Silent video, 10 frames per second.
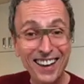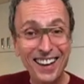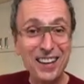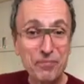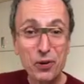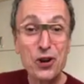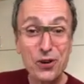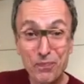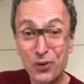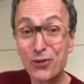it
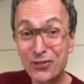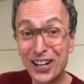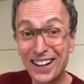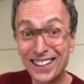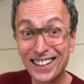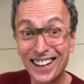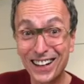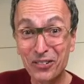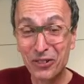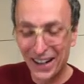proves that I did get
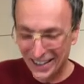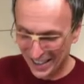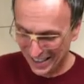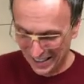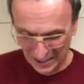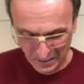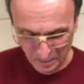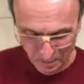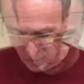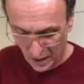it right.
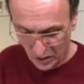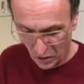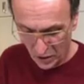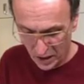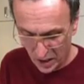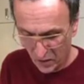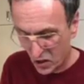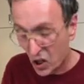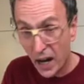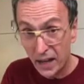So let's give the
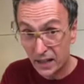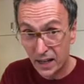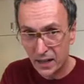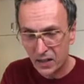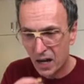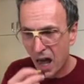chai a taste.